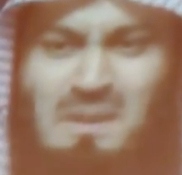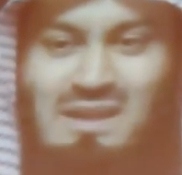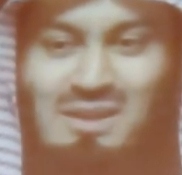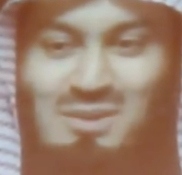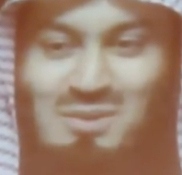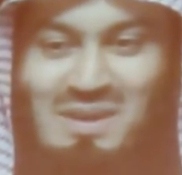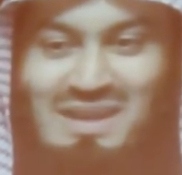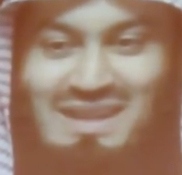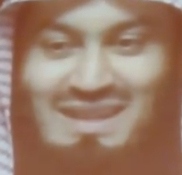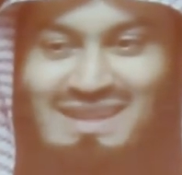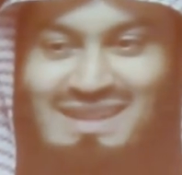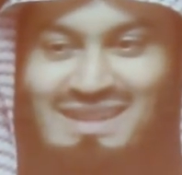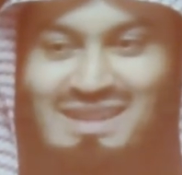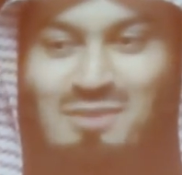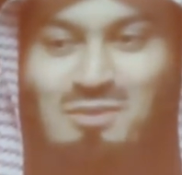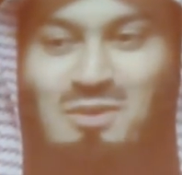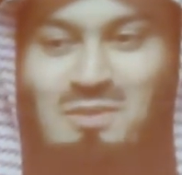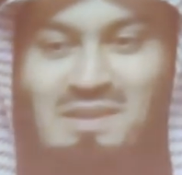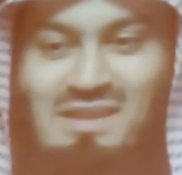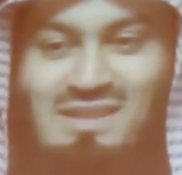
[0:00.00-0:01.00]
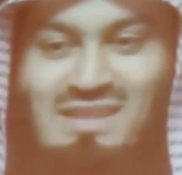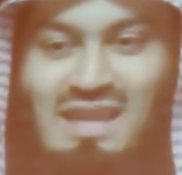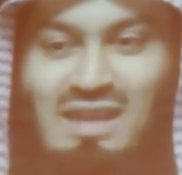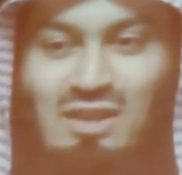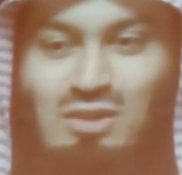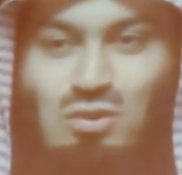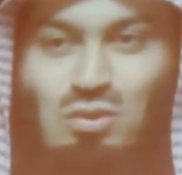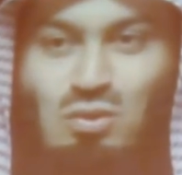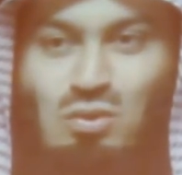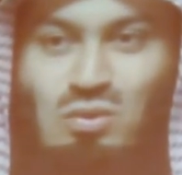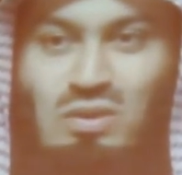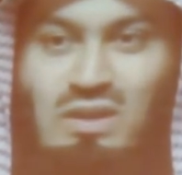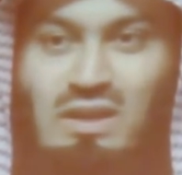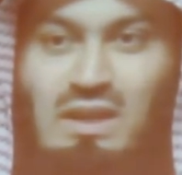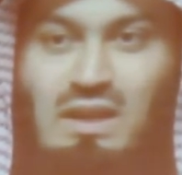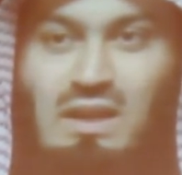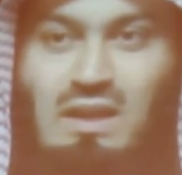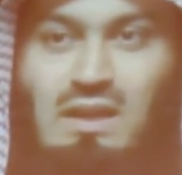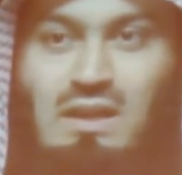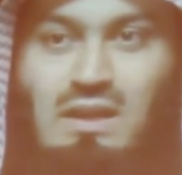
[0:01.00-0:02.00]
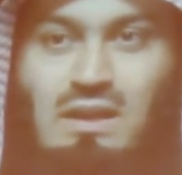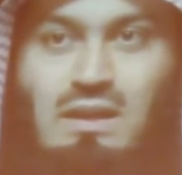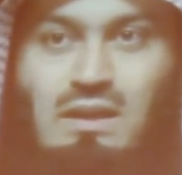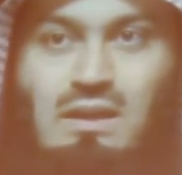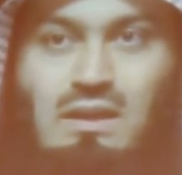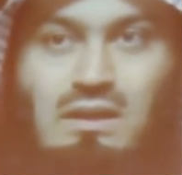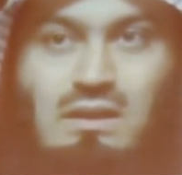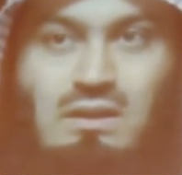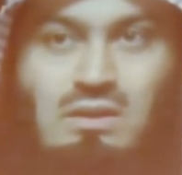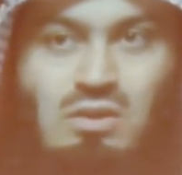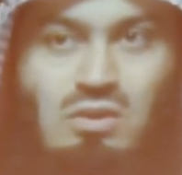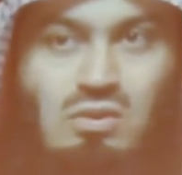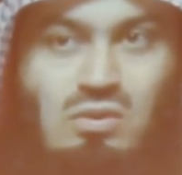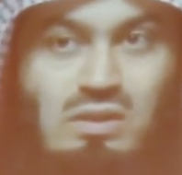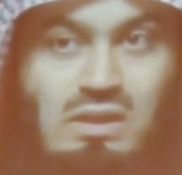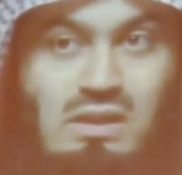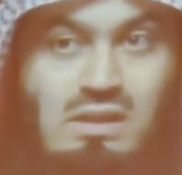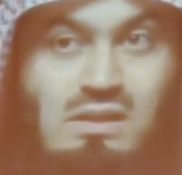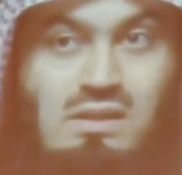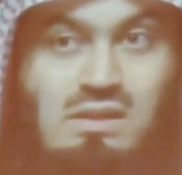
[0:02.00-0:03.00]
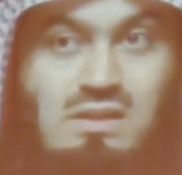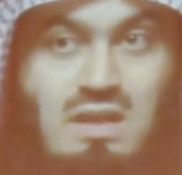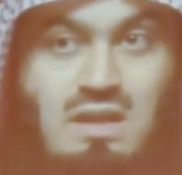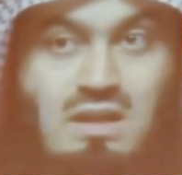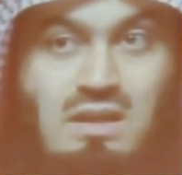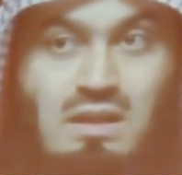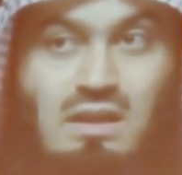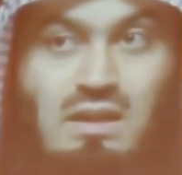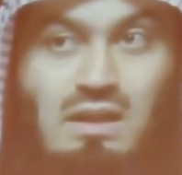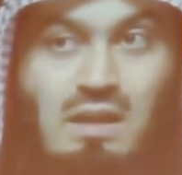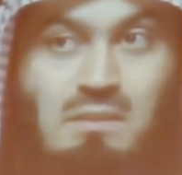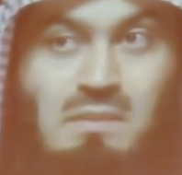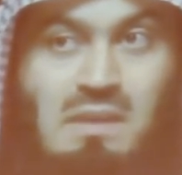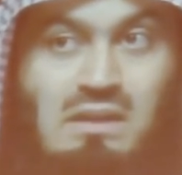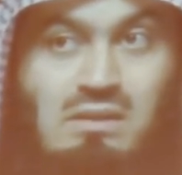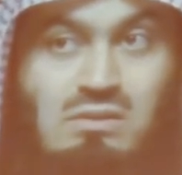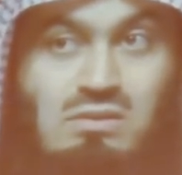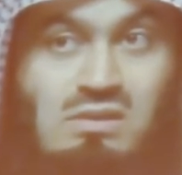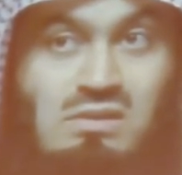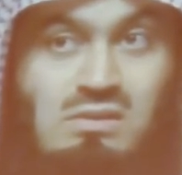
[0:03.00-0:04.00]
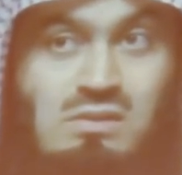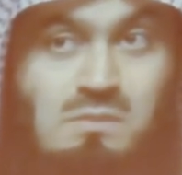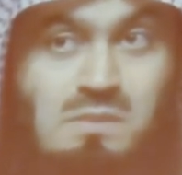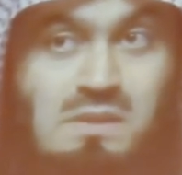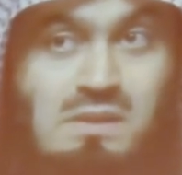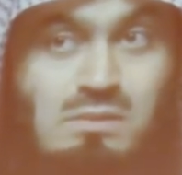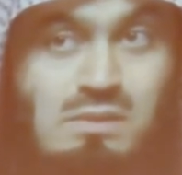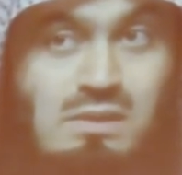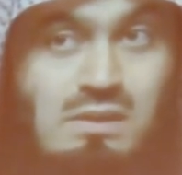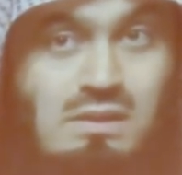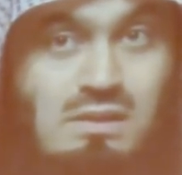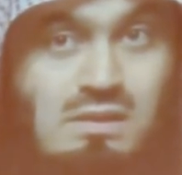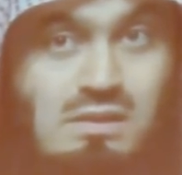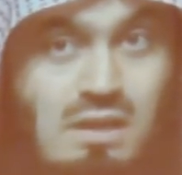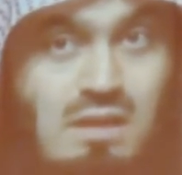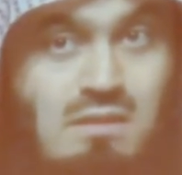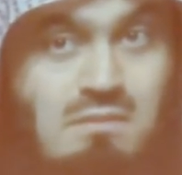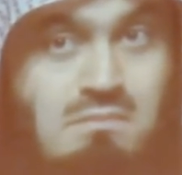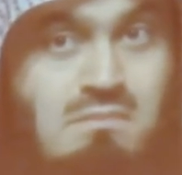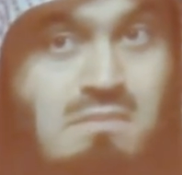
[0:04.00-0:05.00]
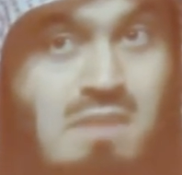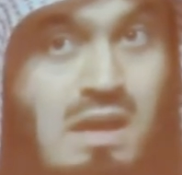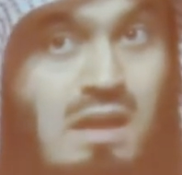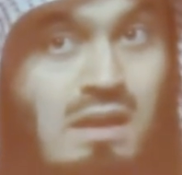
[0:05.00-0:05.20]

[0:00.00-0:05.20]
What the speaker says: one, a woman saying to you, you know, in Jannah, am I going to be with the same man